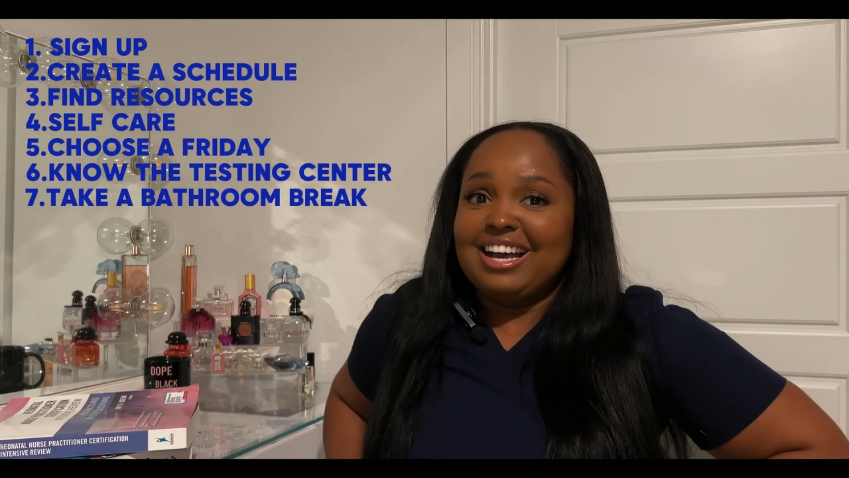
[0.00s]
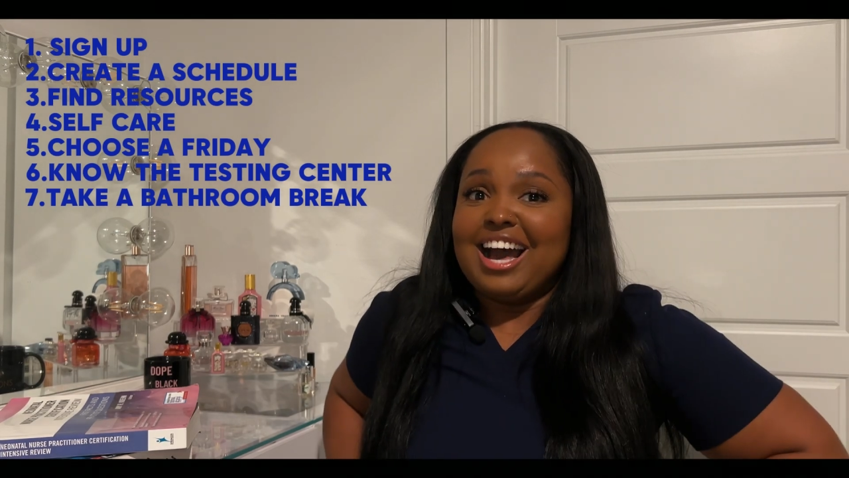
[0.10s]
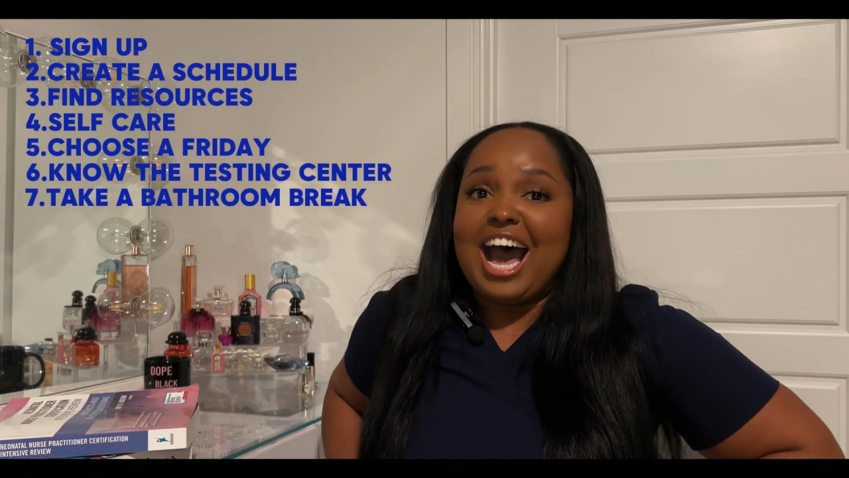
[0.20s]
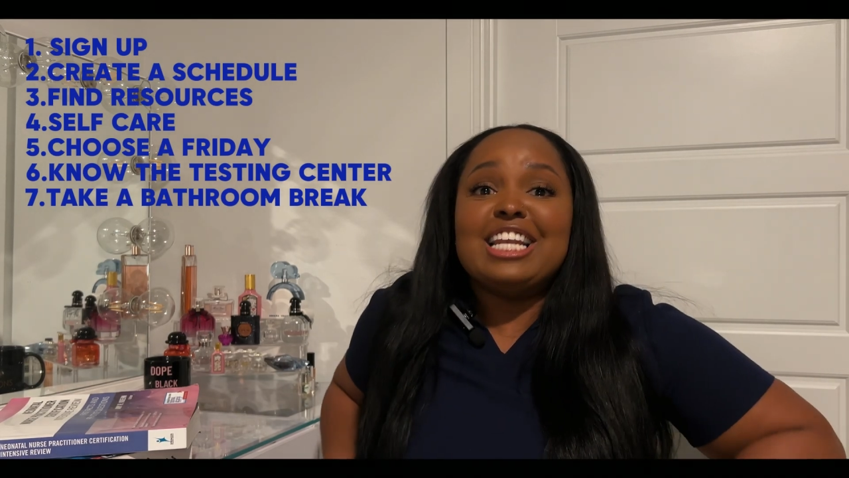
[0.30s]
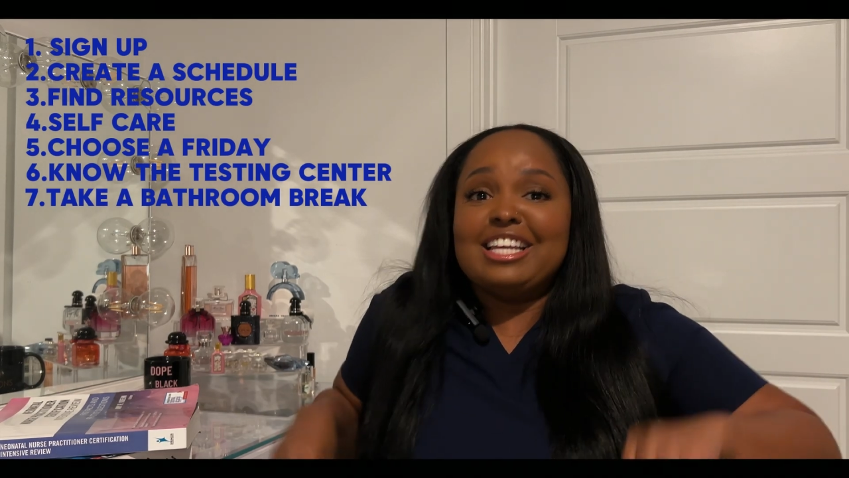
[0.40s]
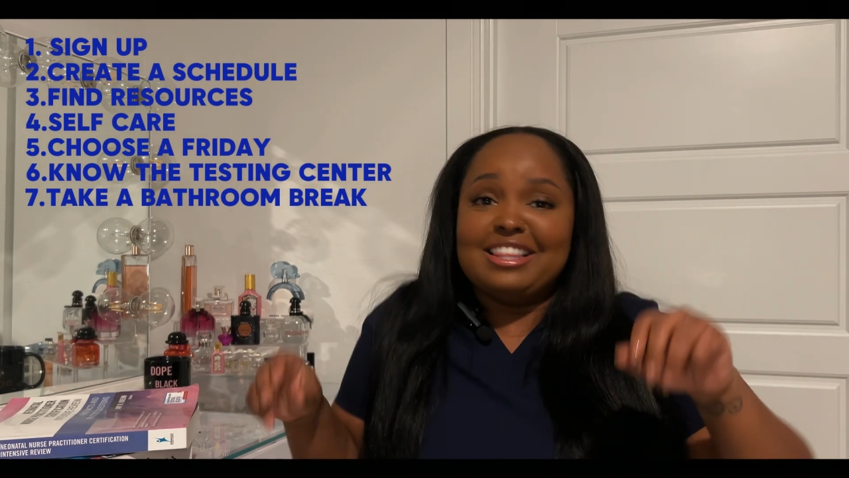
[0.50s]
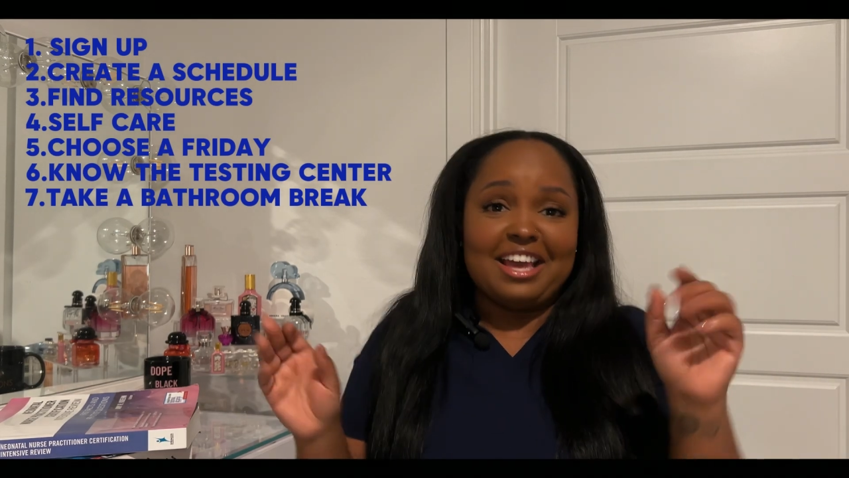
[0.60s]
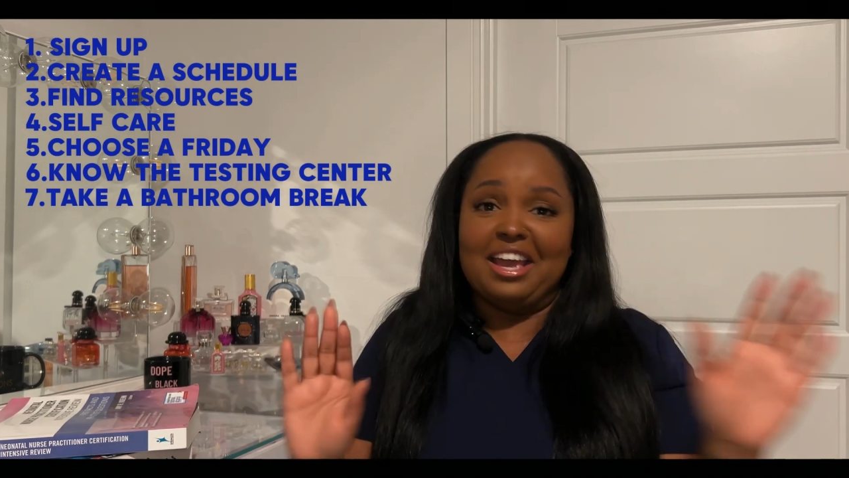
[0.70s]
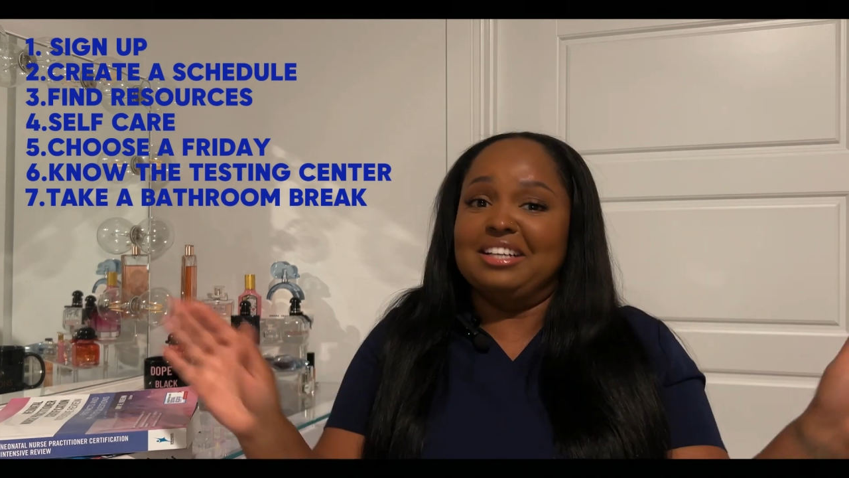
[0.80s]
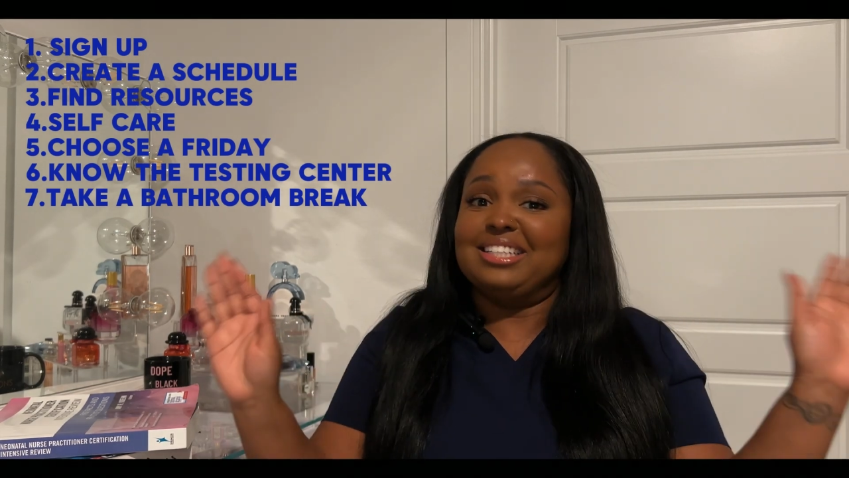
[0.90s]
I did
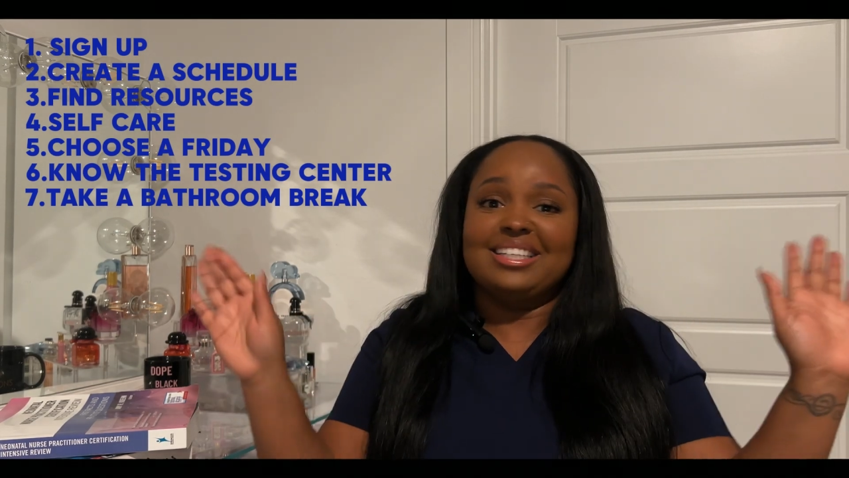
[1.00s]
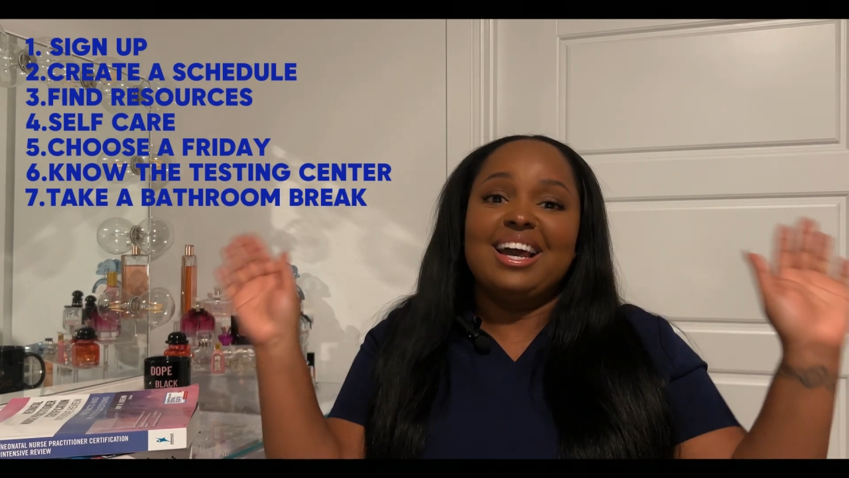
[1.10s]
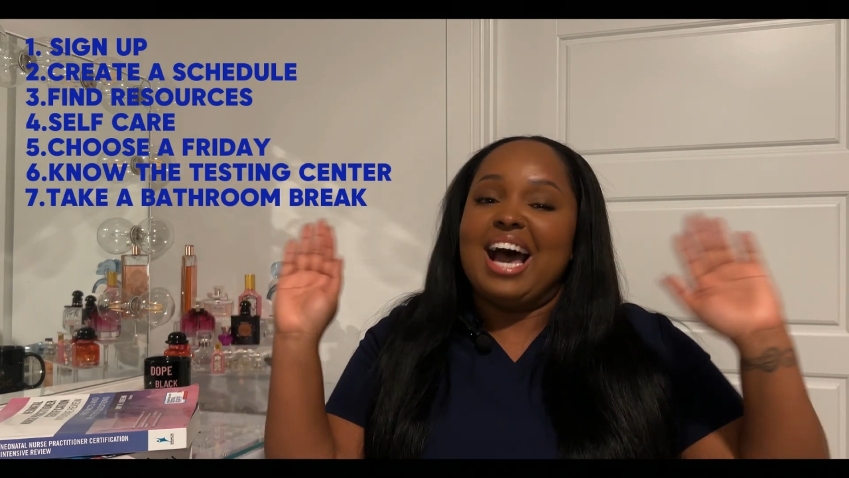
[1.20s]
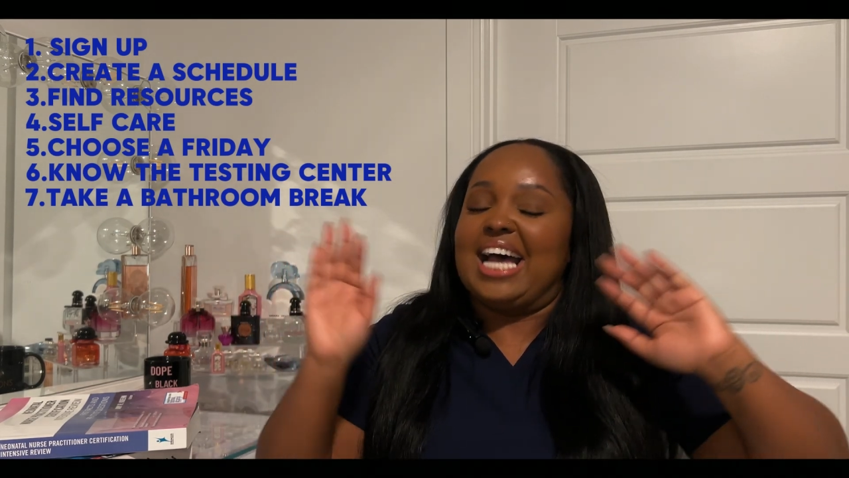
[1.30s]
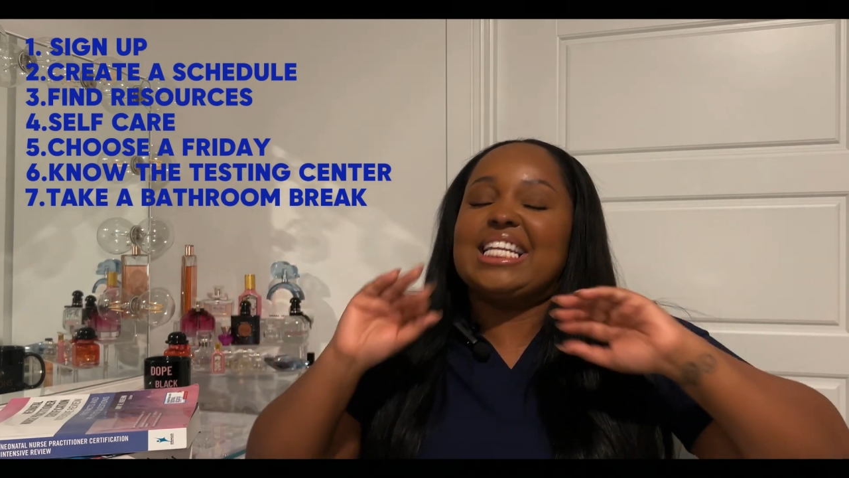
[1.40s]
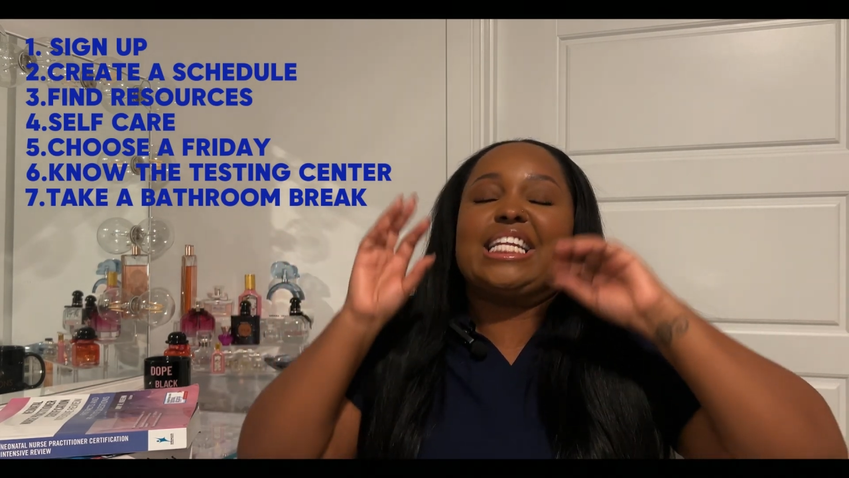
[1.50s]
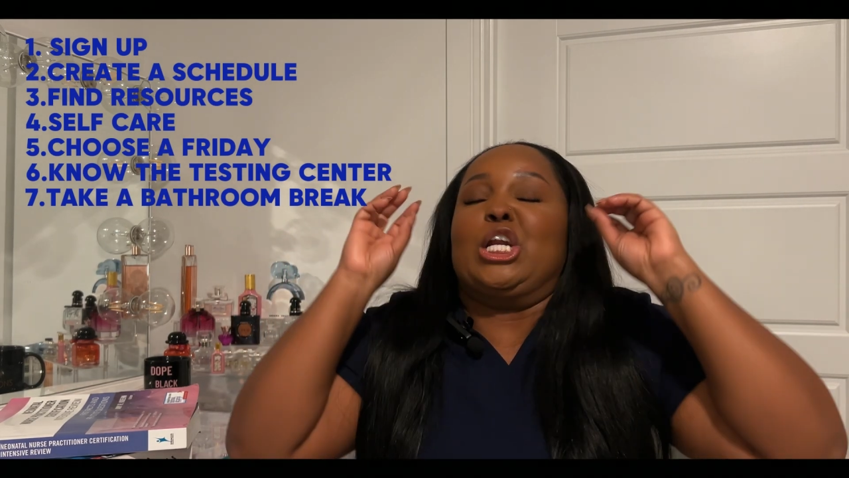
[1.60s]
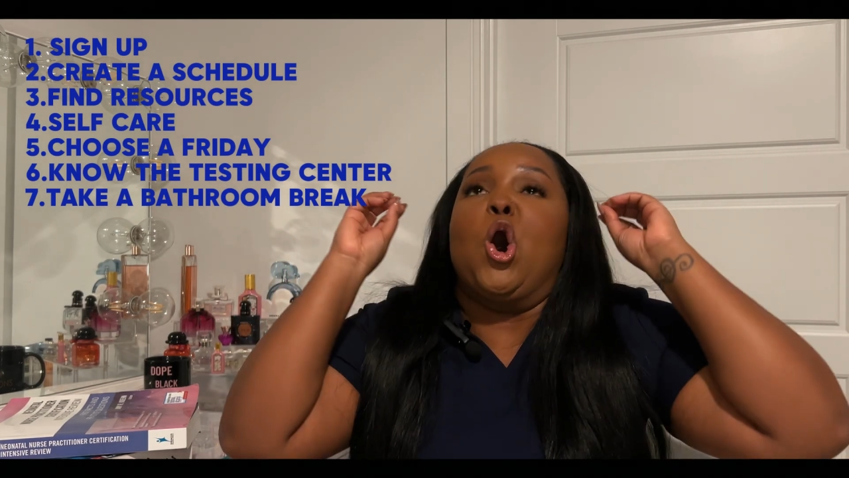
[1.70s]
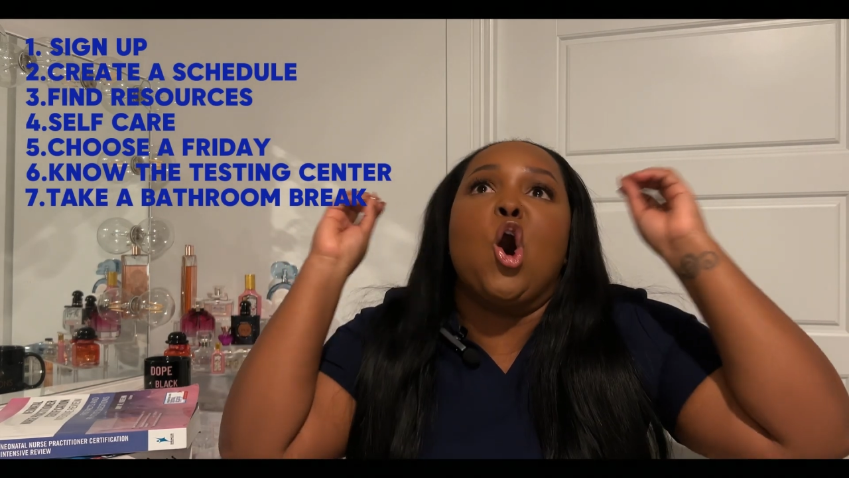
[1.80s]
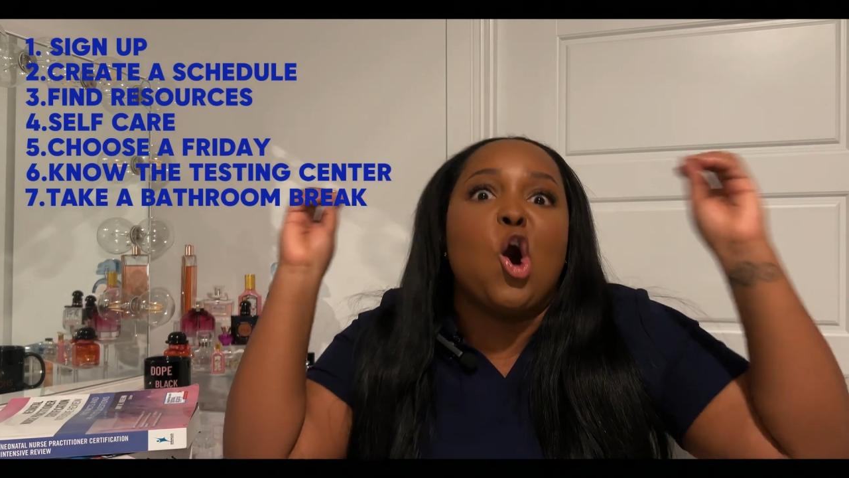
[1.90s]
that. I did
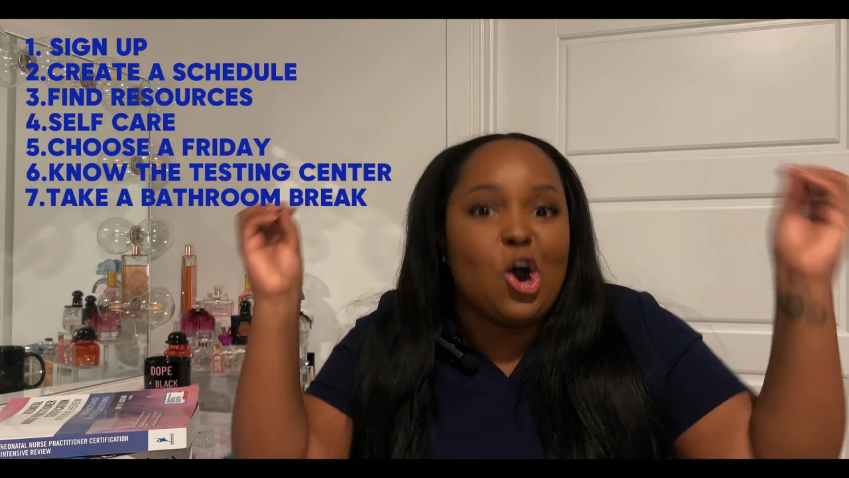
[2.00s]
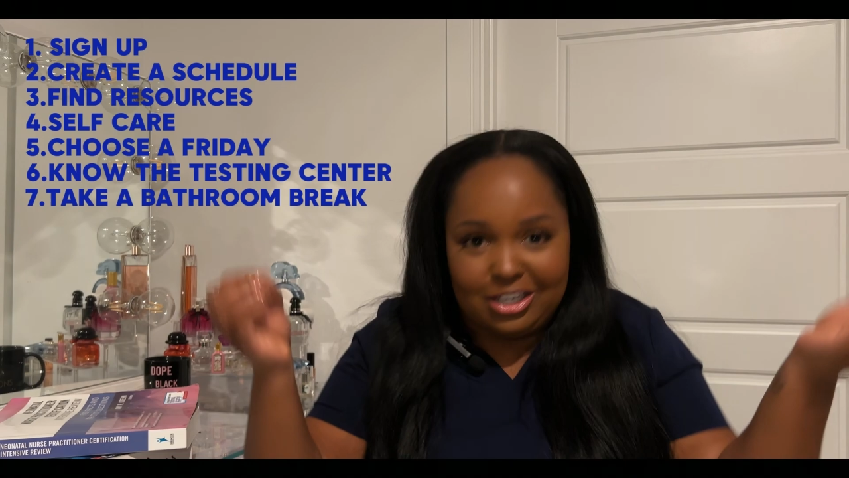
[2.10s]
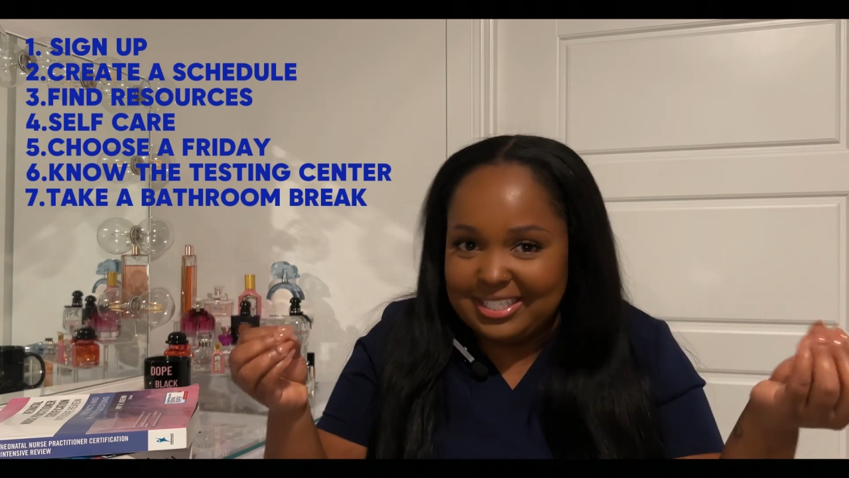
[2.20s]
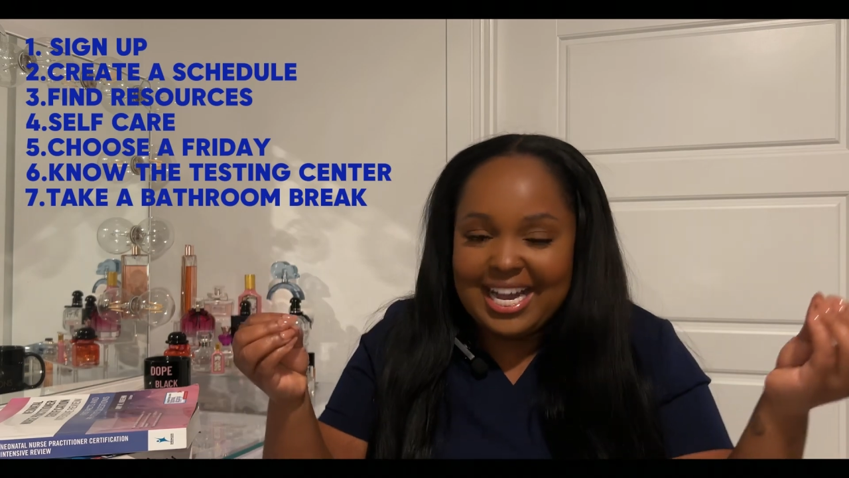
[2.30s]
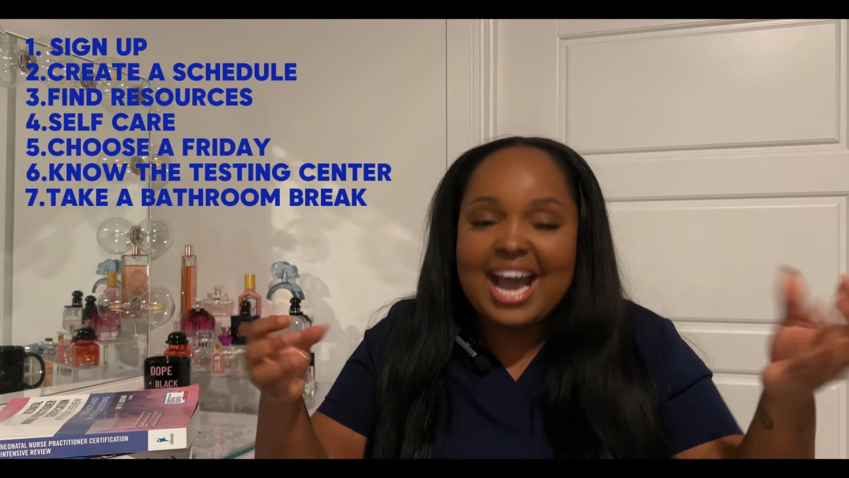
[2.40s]
it all.